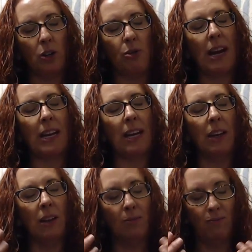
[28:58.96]

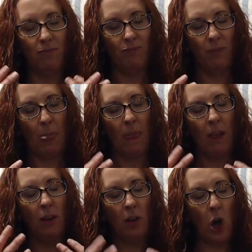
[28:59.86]
creating
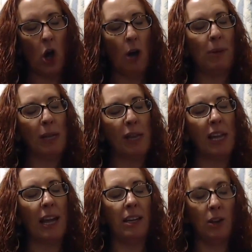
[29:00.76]
calmness
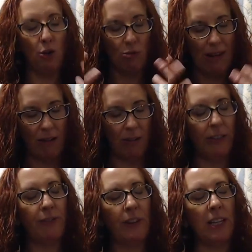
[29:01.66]
and a
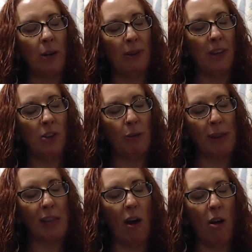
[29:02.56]
grounded feeling within
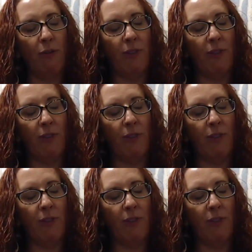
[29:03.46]
yourself,